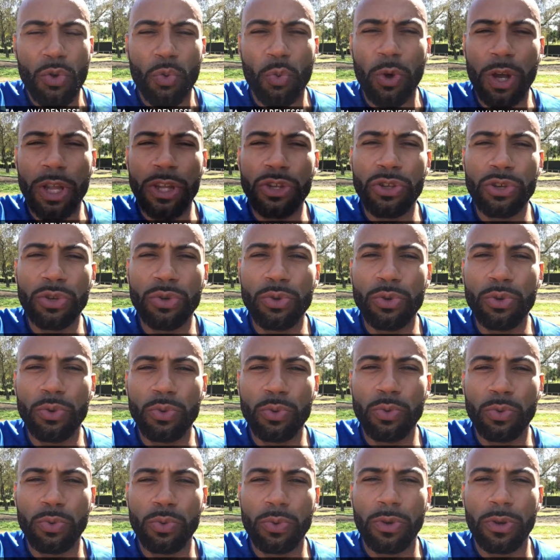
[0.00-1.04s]
When
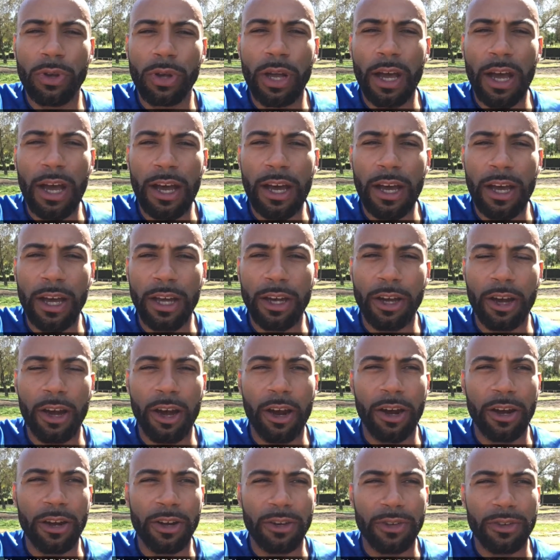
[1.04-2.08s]
you
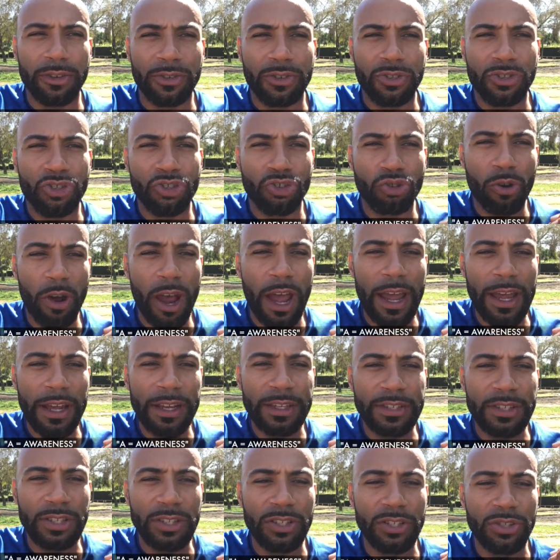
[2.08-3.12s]
are
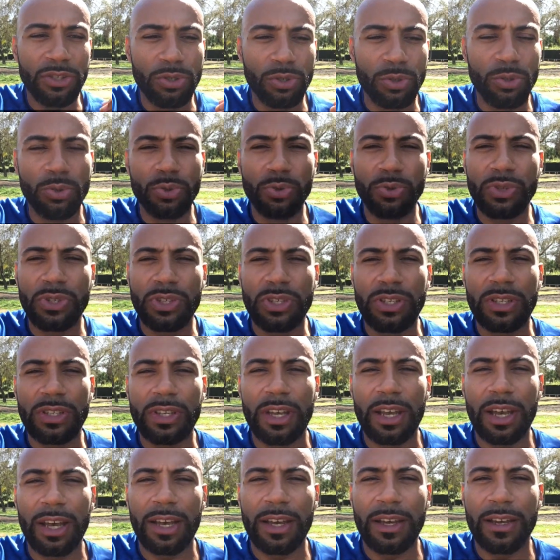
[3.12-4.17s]
trying to use
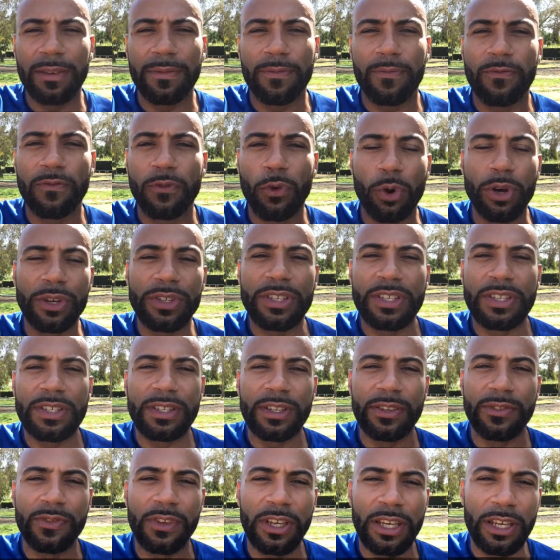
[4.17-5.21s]
forces
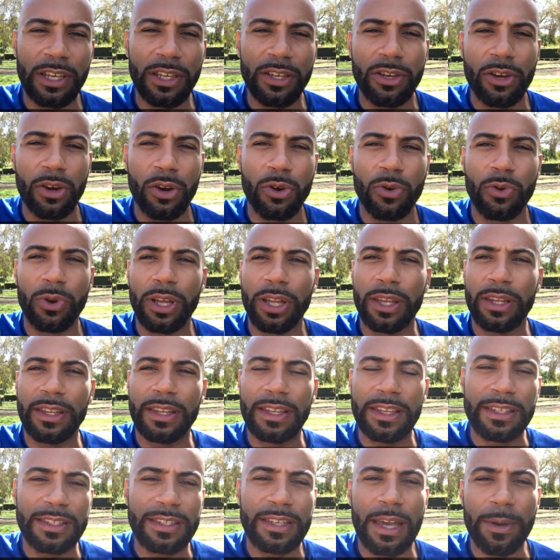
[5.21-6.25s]
of ego and
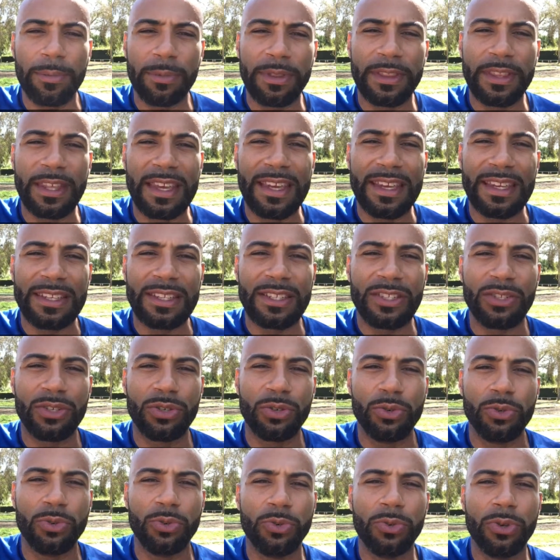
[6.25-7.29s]
these type of things
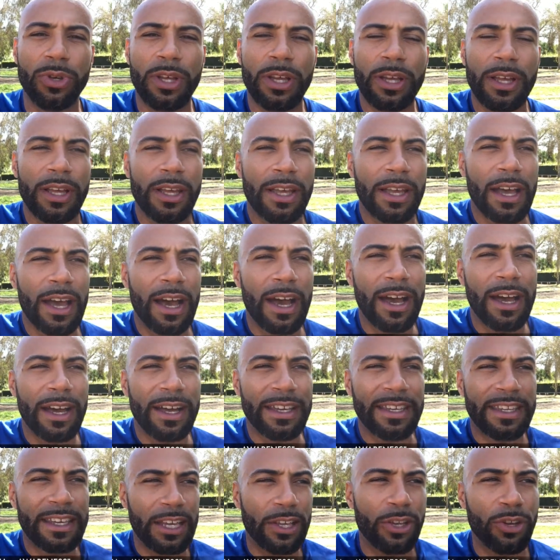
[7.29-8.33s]
to
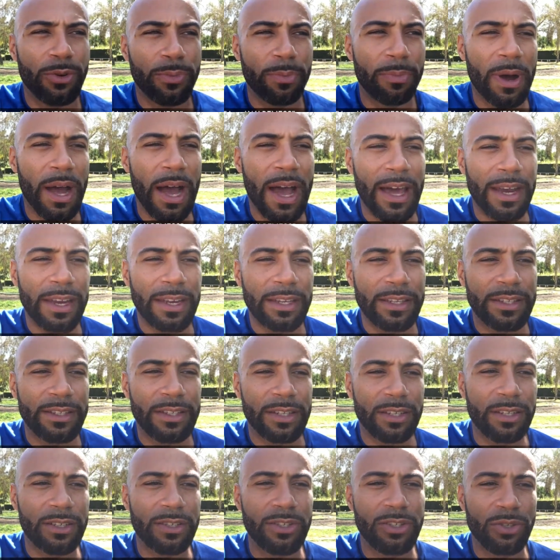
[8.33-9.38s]
get your body
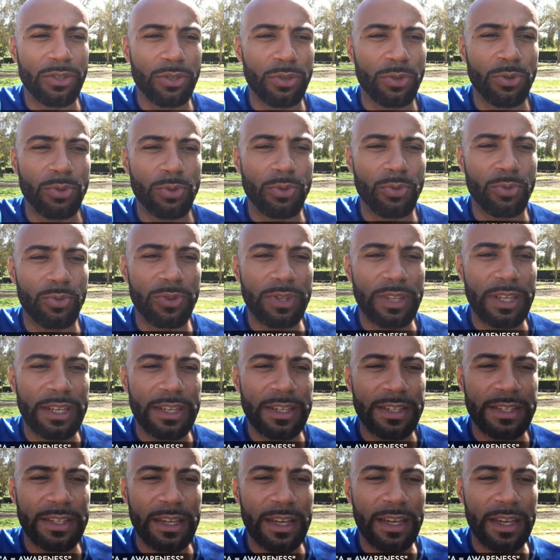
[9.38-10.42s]
to do
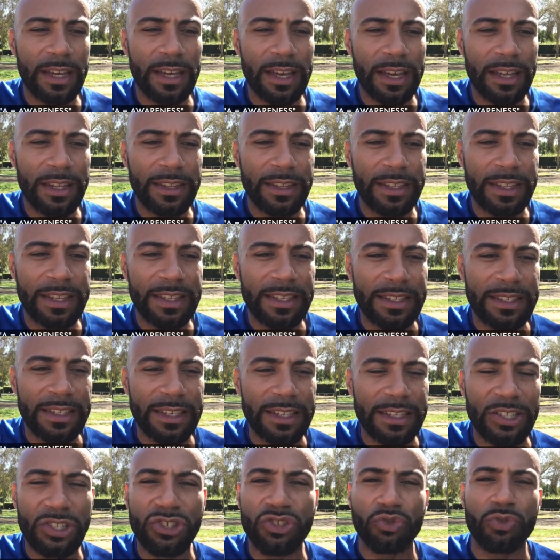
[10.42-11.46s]
these
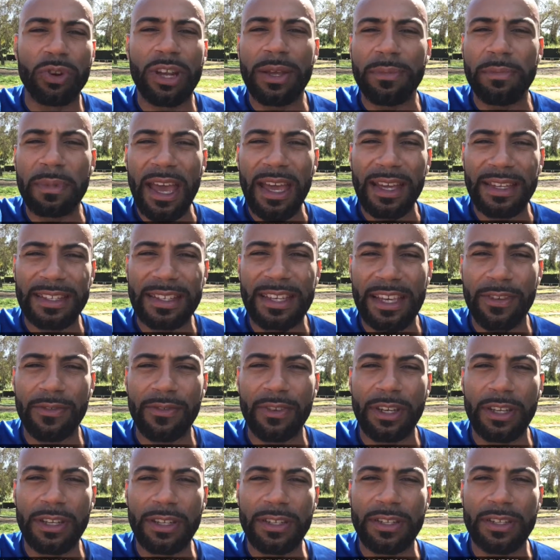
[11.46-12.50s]
extreme
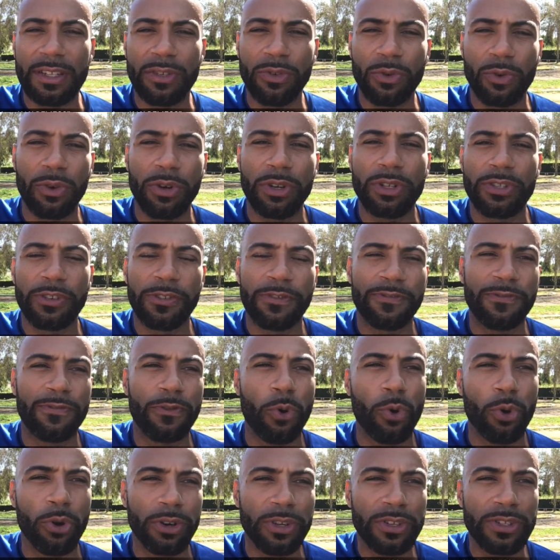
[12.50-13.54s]
activities in order to
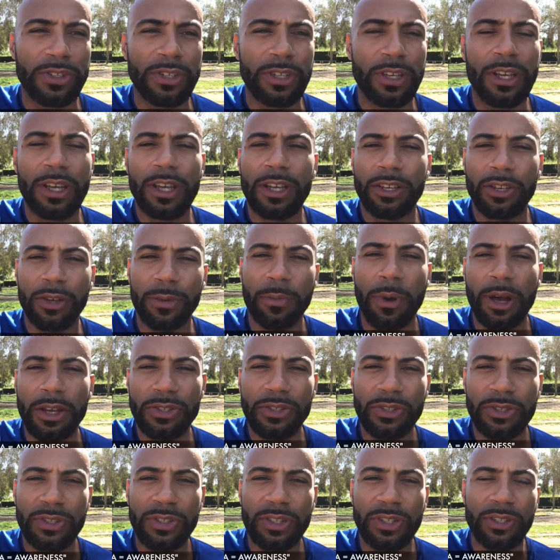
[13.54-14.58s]
force your
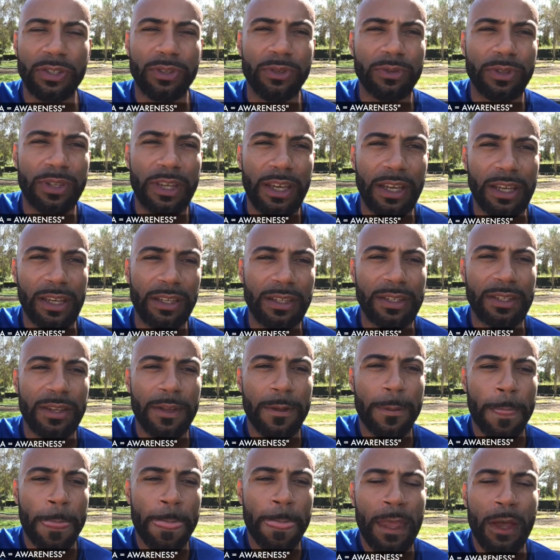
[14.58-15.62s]
muscles to do things,
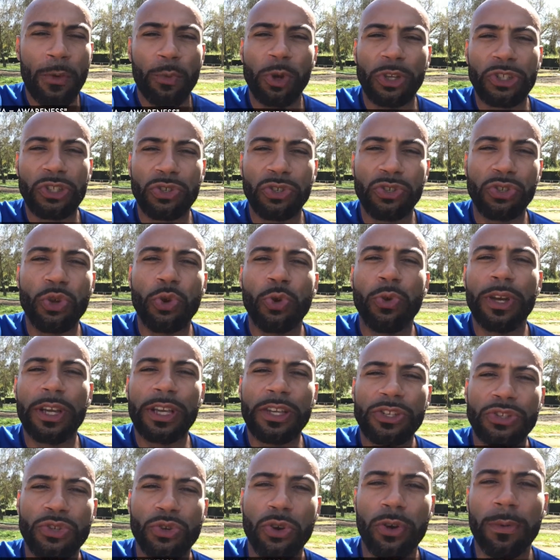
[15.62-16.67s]
what you're doing
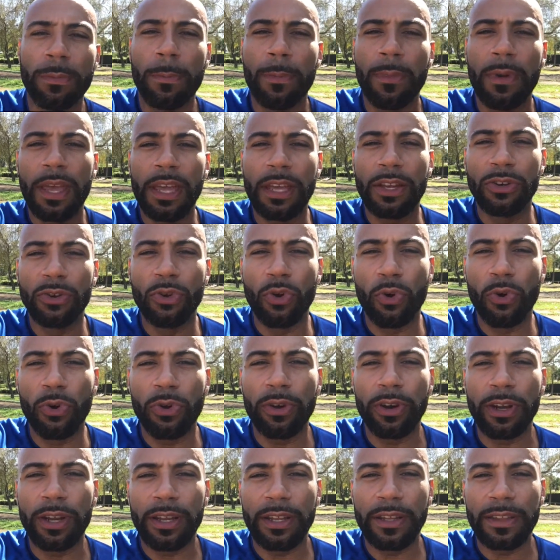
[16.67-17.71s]
is you're
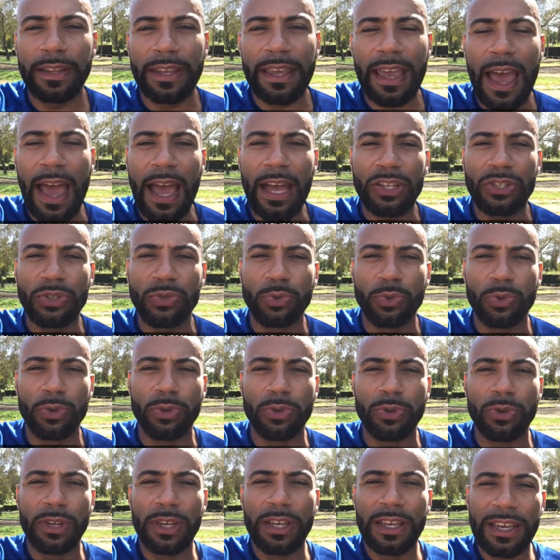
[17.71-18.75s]
ignoring the
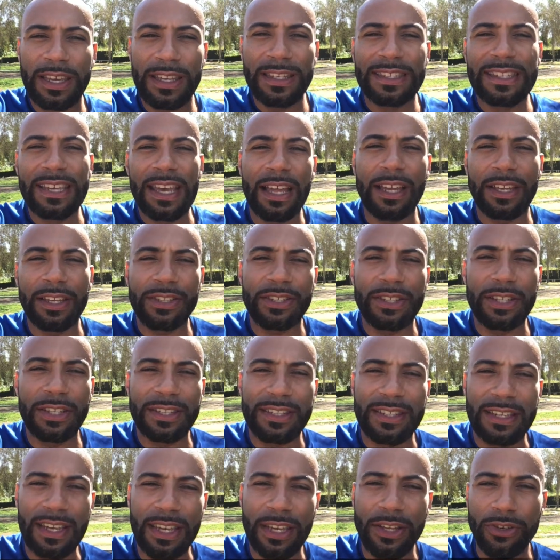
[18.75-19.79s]
actual
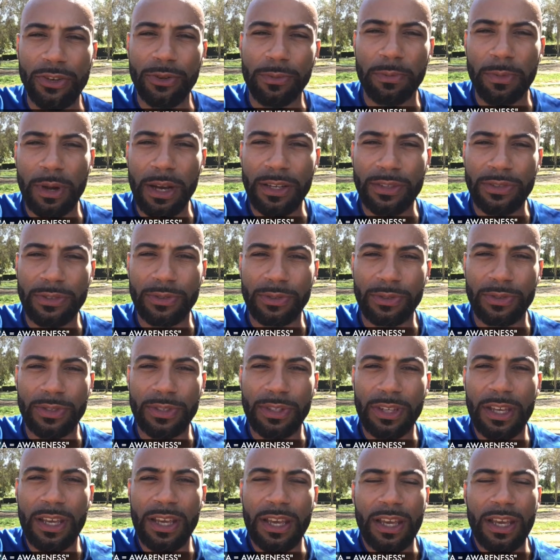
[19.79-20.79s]
intelligence in your muscles.